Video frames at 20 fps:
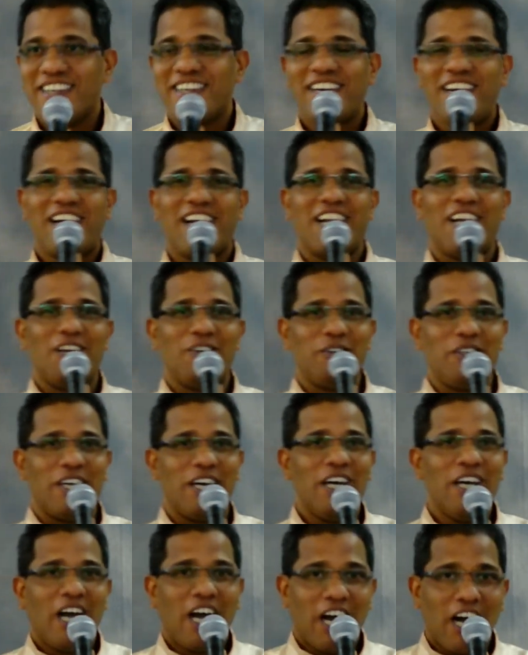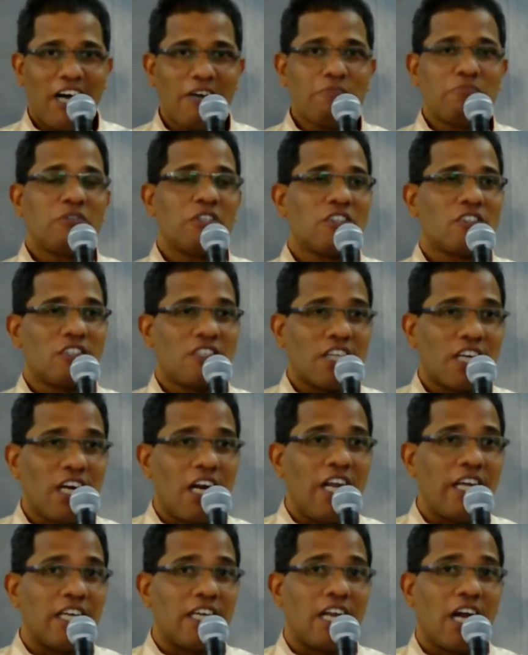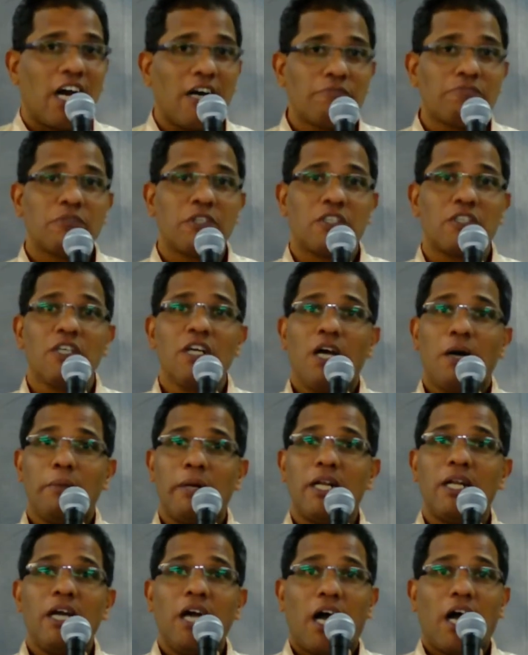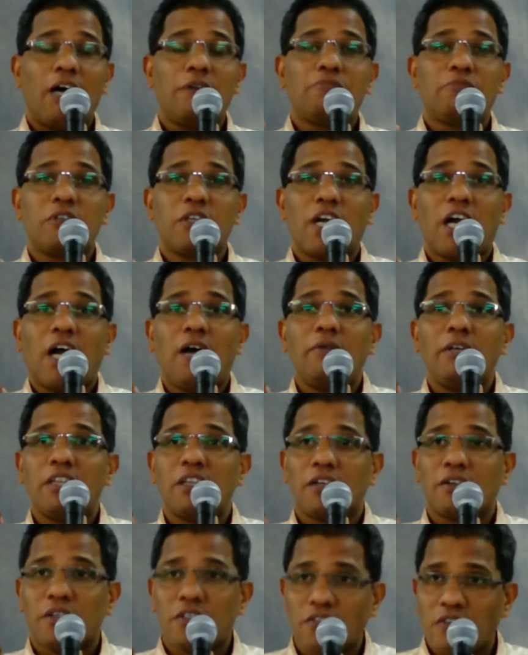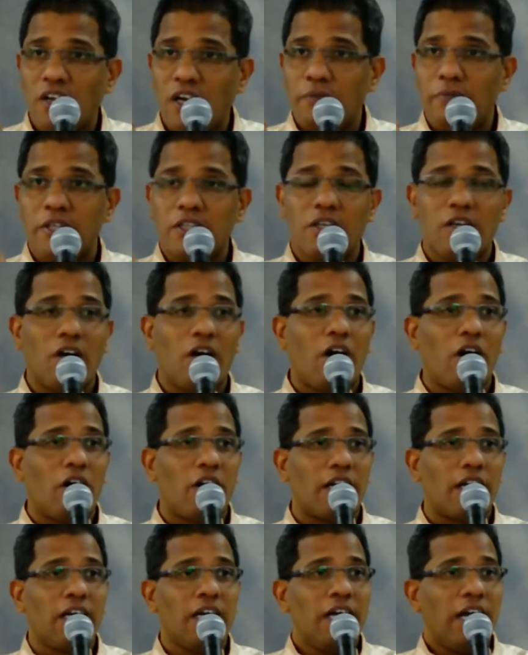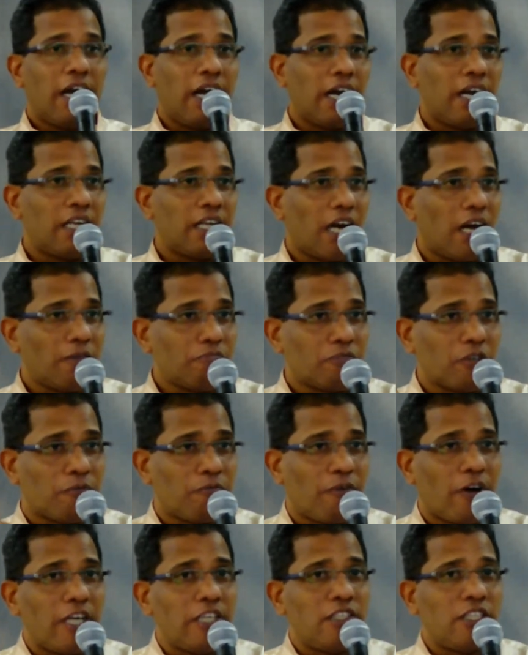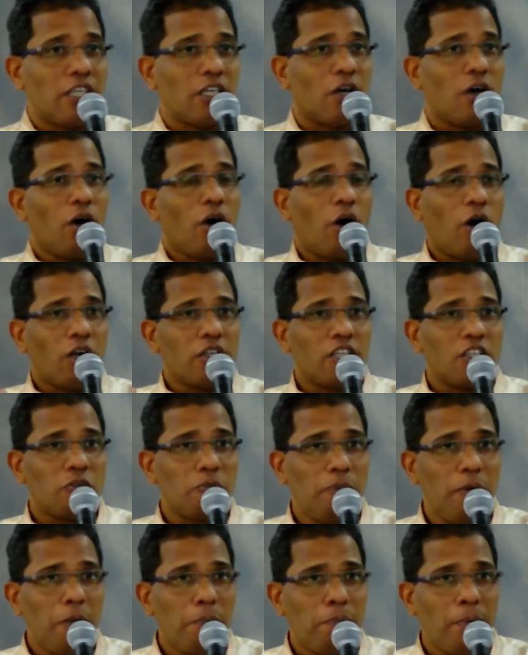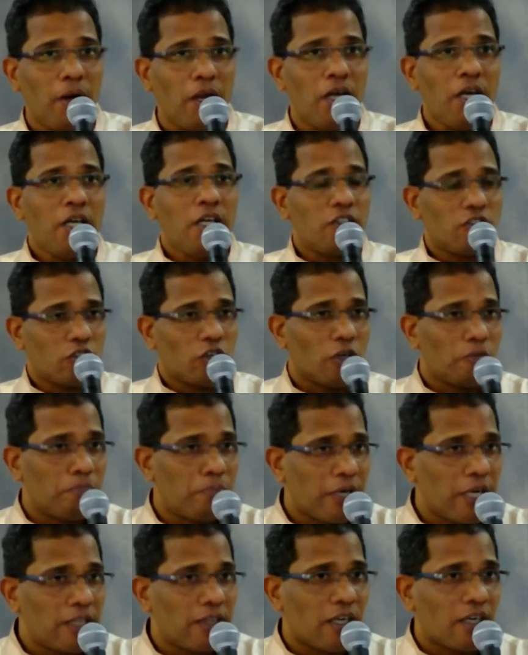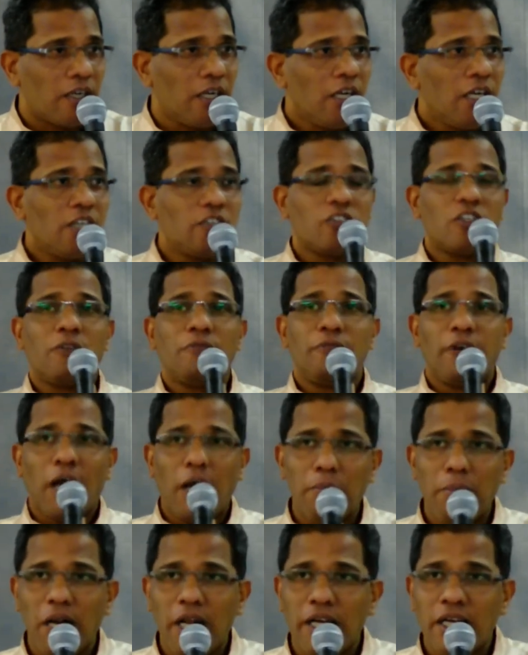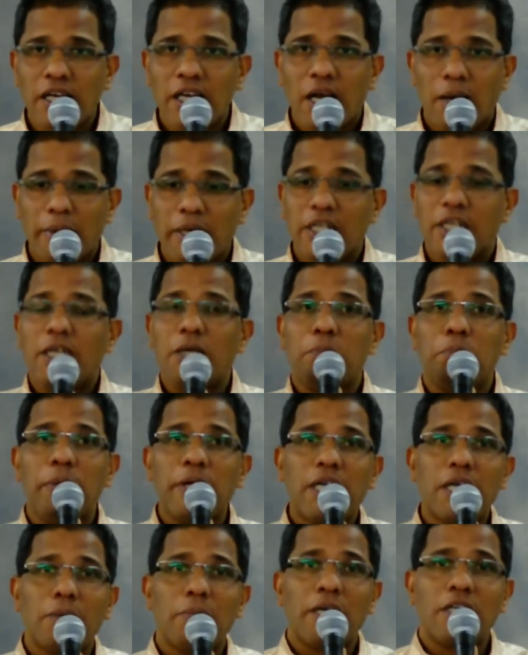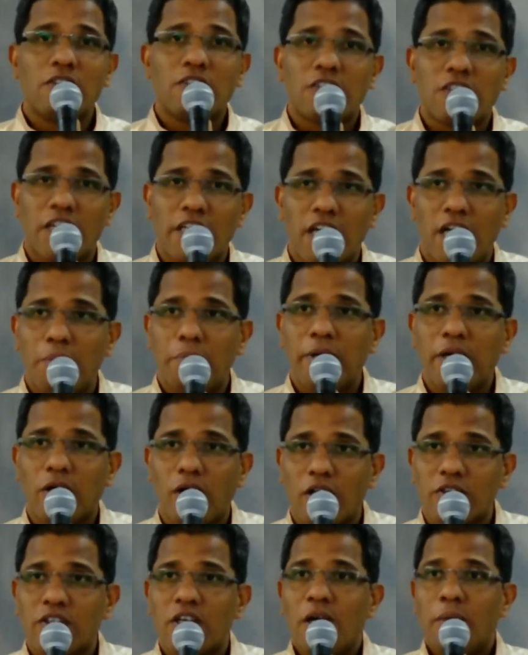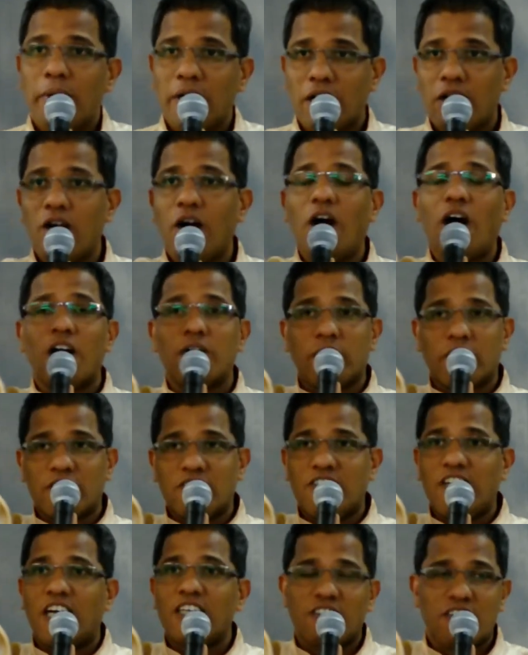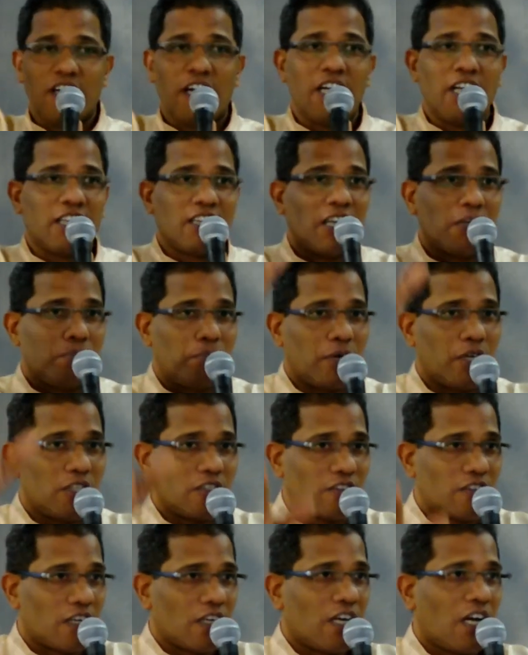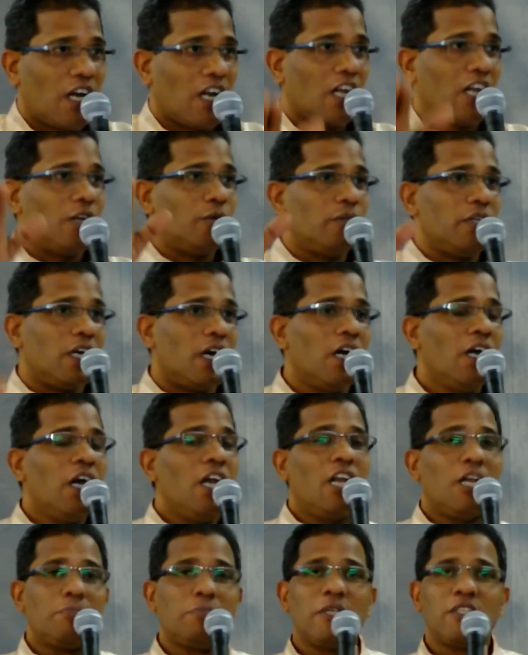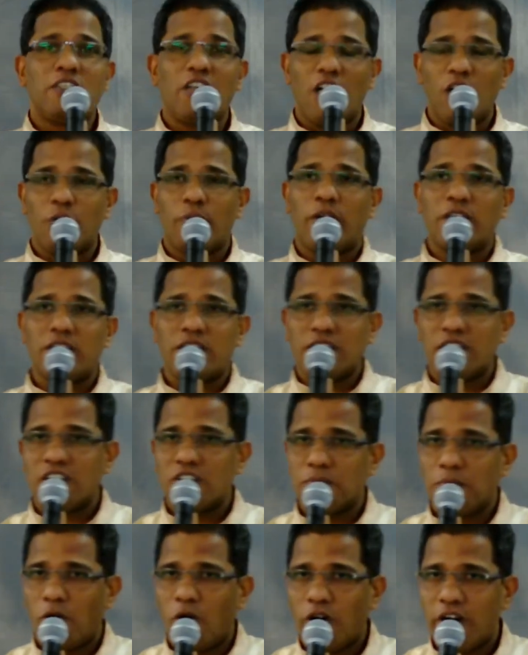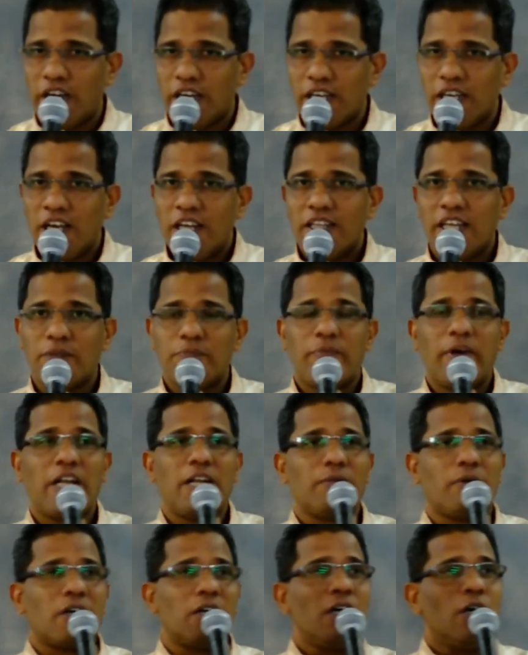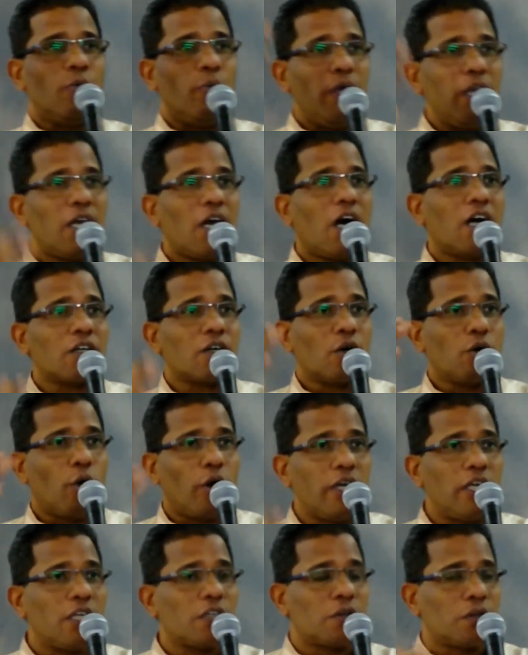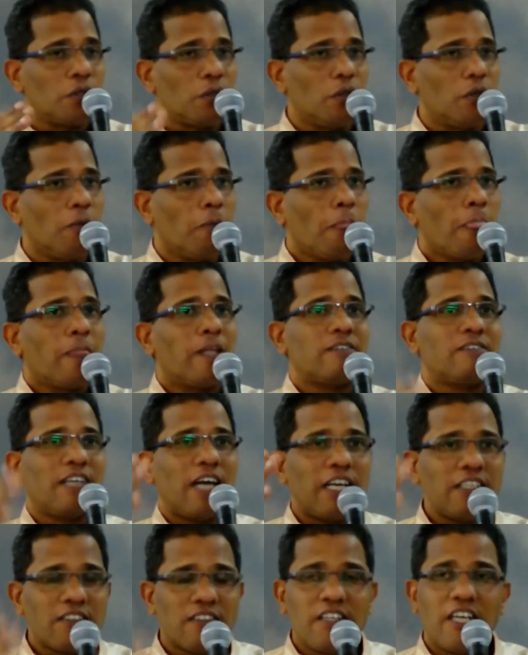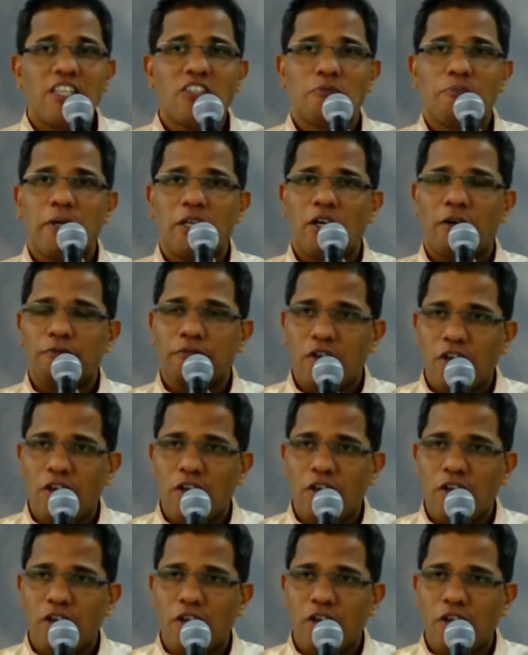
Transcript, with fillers: Hallelujah. After struggling and after, I mean, after having the wrestle with God and after fighting all these people, his own brother, his own family, I mean, he became an Israel because when God was chastening that person. Hallelujah. Let me tell you one thing this morning, that whenever we are going through the chastisement of